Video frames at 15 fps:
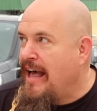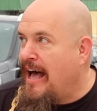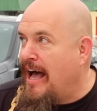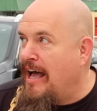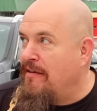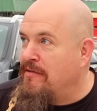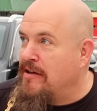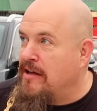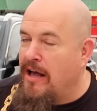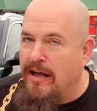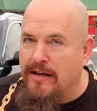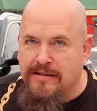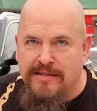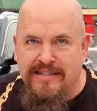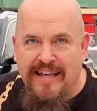I have
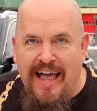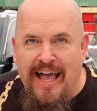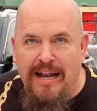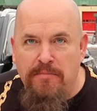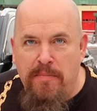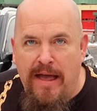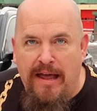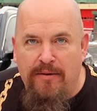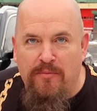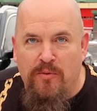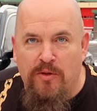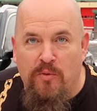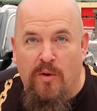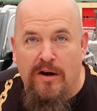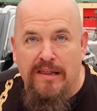a side bet
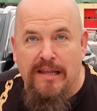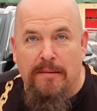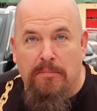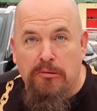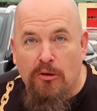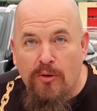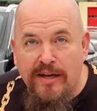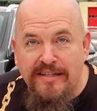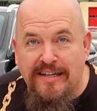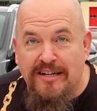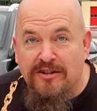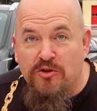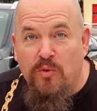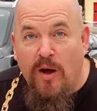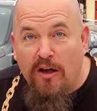with one of the employees at
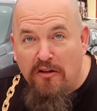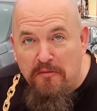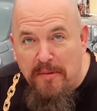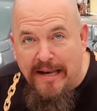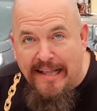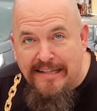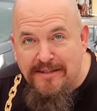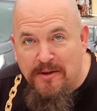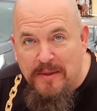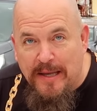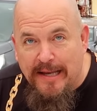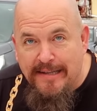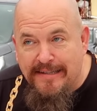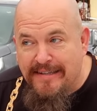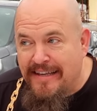12 minutes on
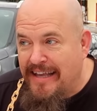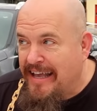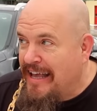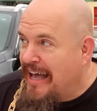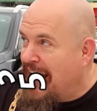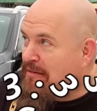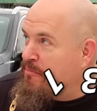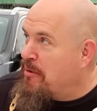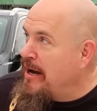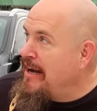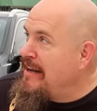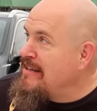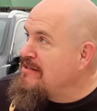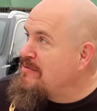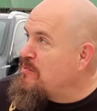this. I have
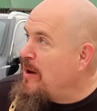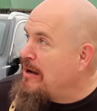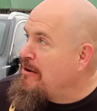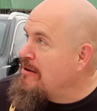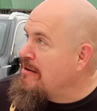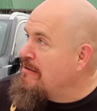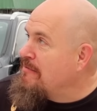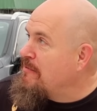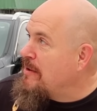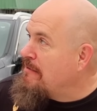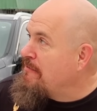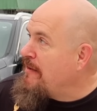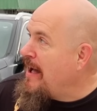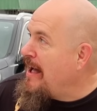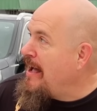Brandon's record of what,
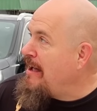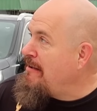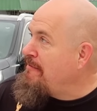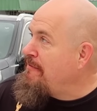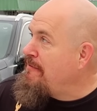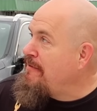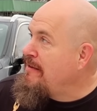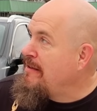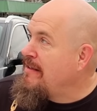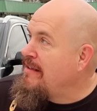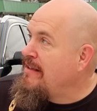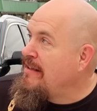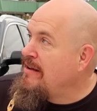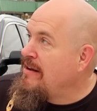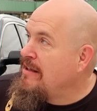5?
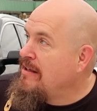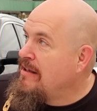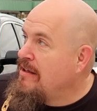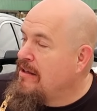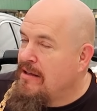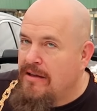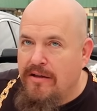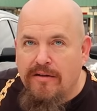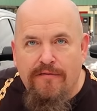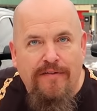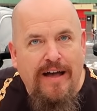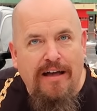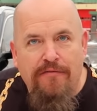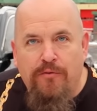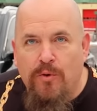42.
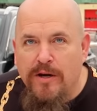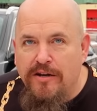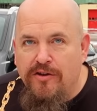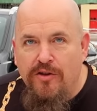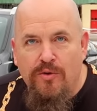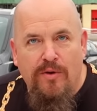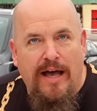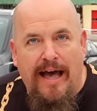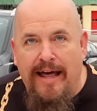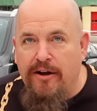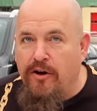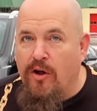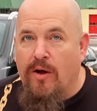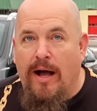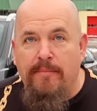542. I don't
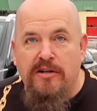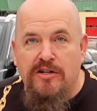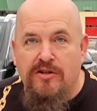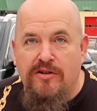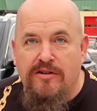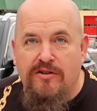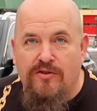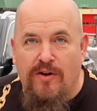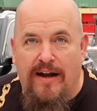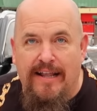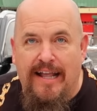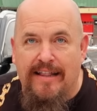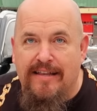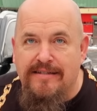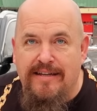know. I'm just trying to
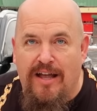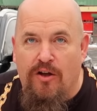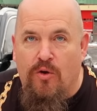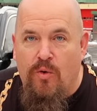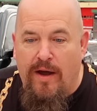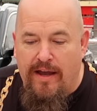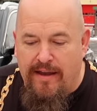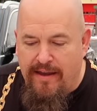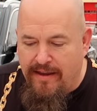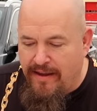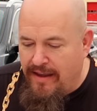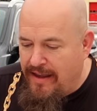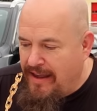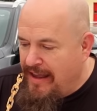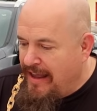get this down quick.
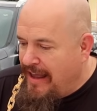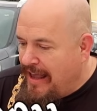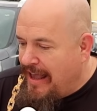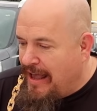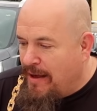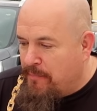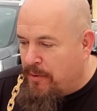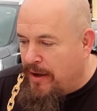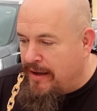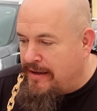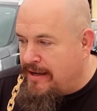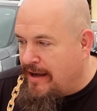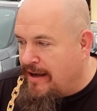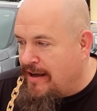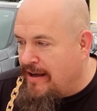But
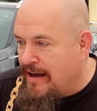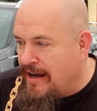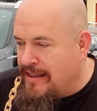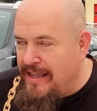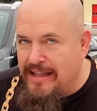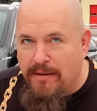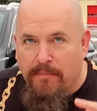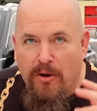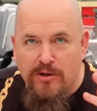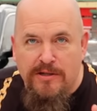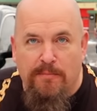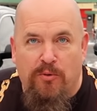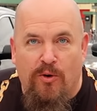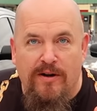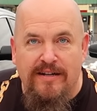uh, I think the most
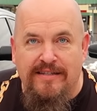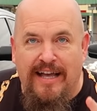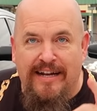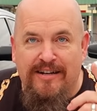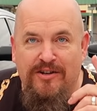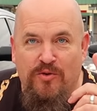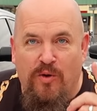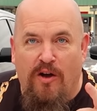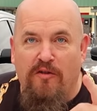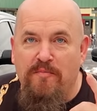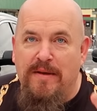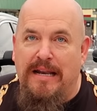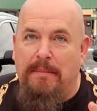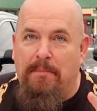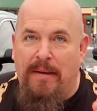important is that 12
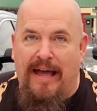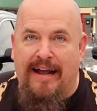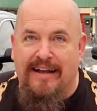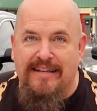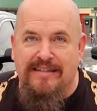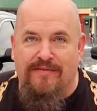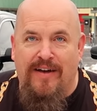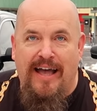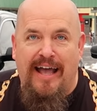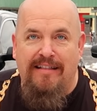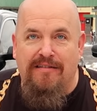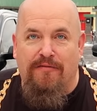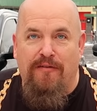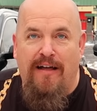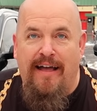minute bet because if I had
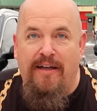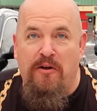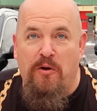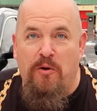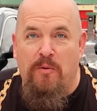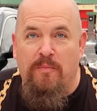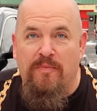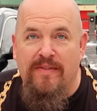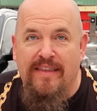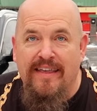to fly home,